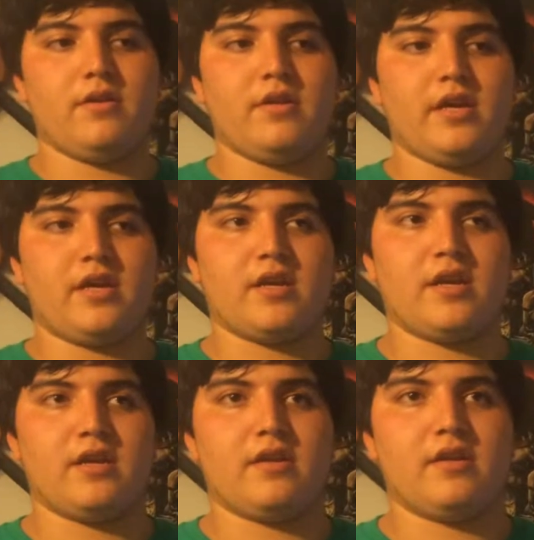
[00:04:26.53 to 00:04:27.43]
they
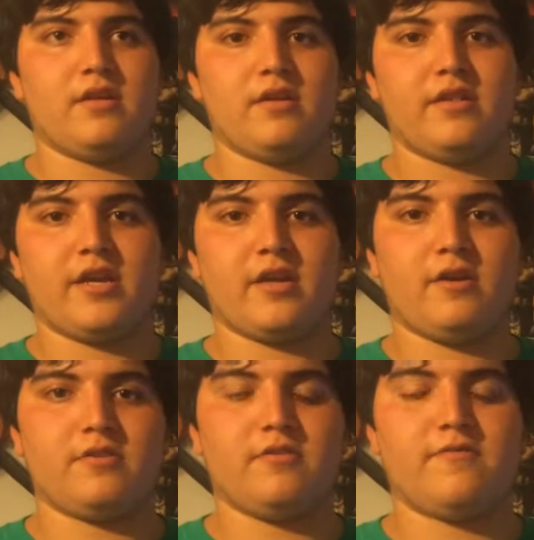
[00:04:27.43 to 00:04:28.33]
can
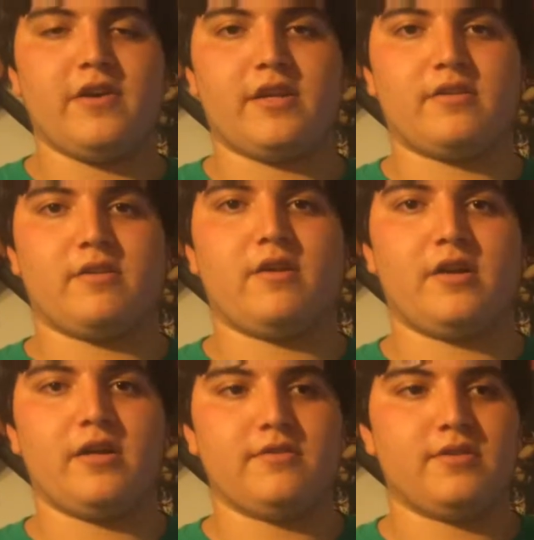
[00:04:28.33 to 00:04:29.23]
also affect our
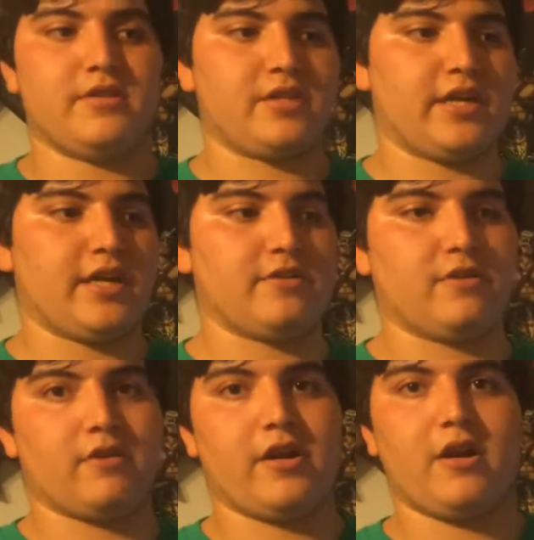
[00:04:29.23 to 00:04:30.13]
health, such as
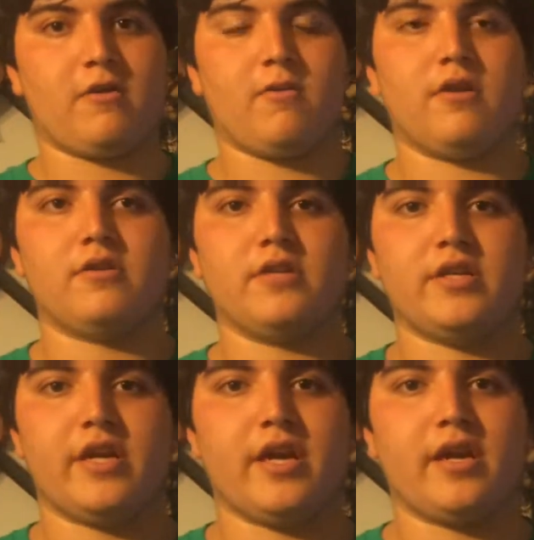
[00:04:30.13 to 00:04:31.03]
our air
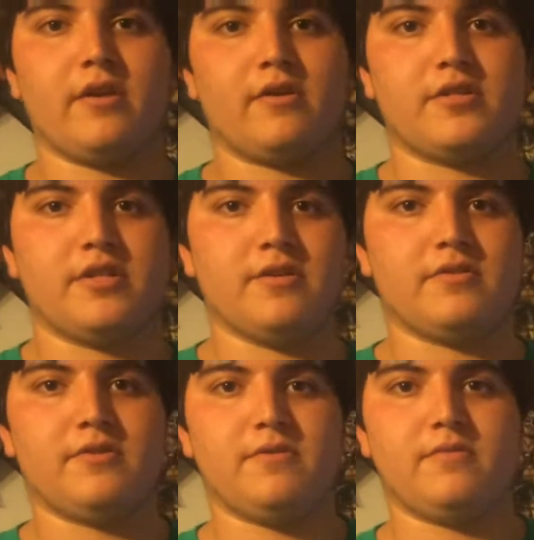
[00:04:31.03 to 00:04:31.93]
quality and our
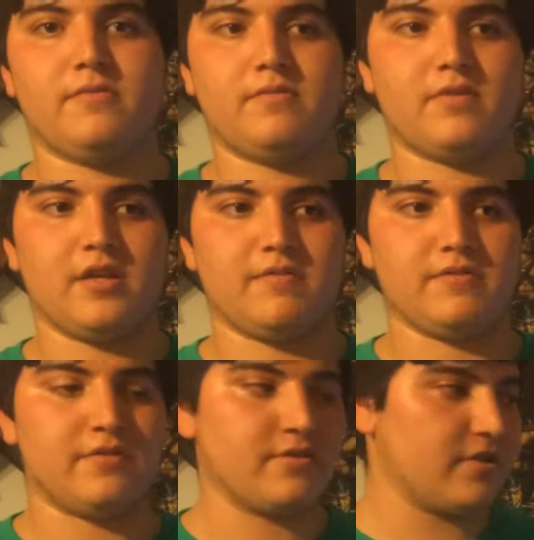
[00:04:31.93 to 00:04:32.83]
CO2
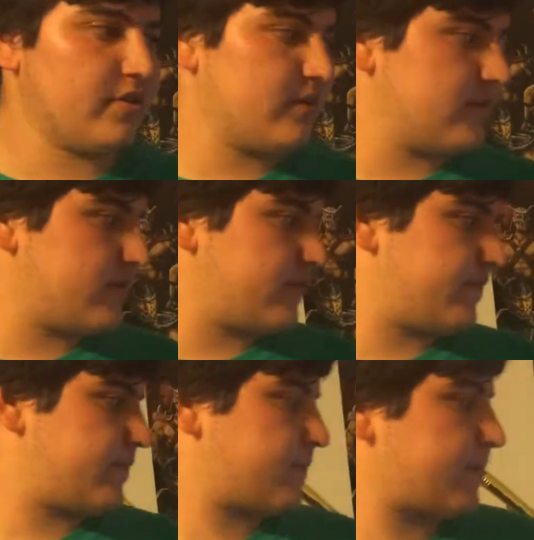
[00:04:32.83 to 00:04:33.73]
levels.
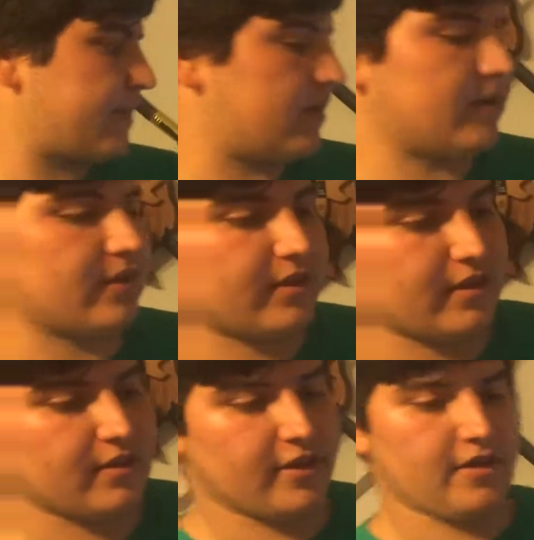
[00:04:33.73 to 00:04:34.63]
And
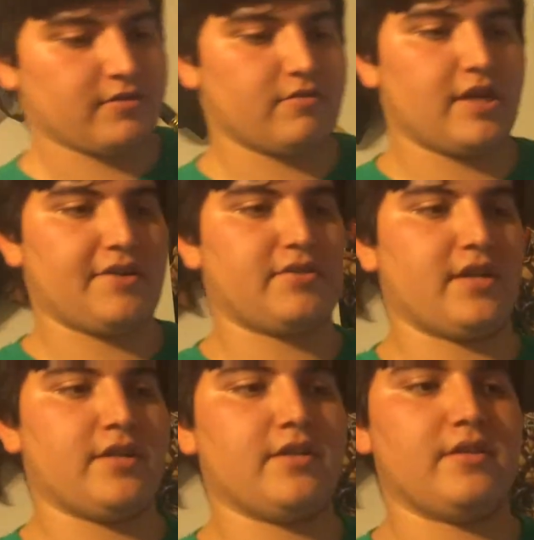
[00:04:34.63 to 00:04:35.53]
they also allow
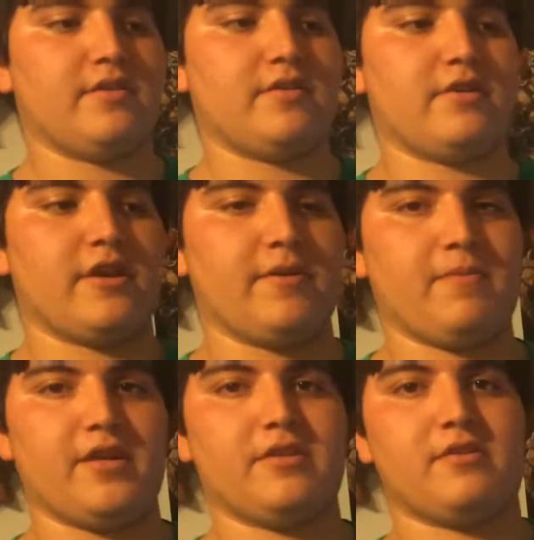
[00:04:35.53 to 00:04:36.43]
scientists a
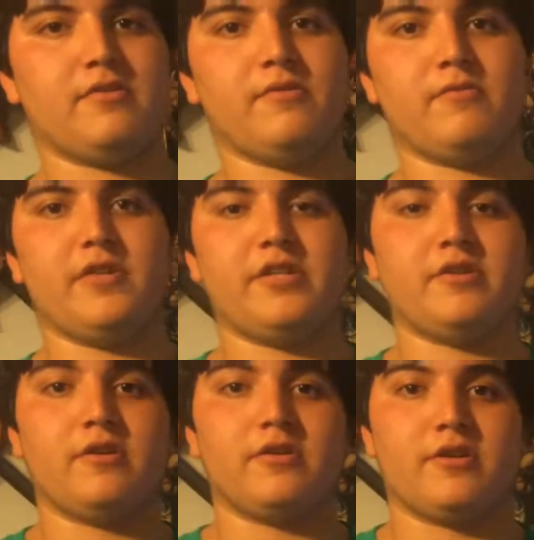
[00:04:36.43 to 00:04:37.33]
place to
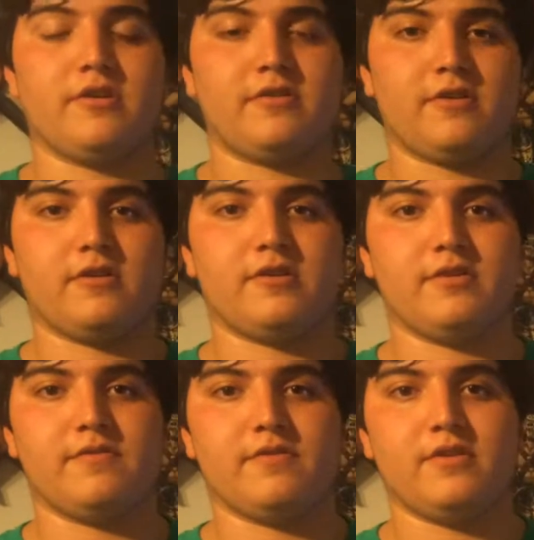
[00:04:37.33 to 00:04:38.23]
research
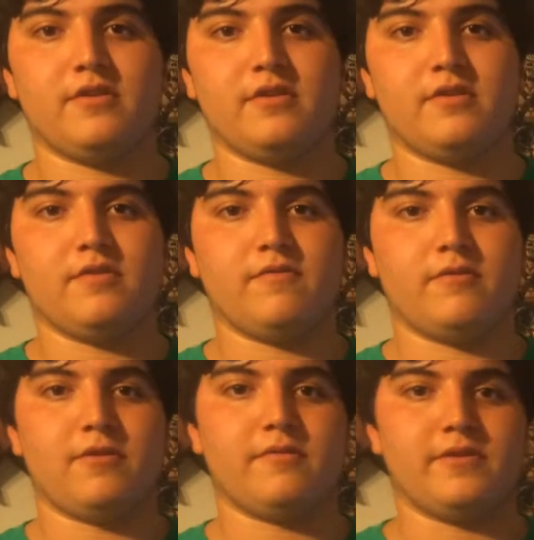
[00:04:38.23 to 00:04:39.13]
alternative
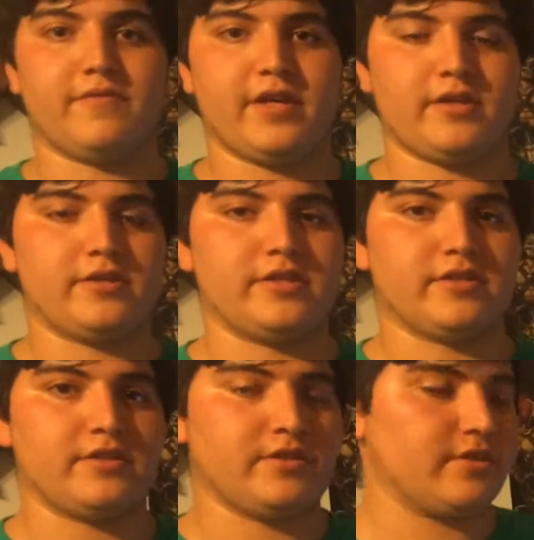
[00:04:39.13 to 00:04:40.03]
forms of energies.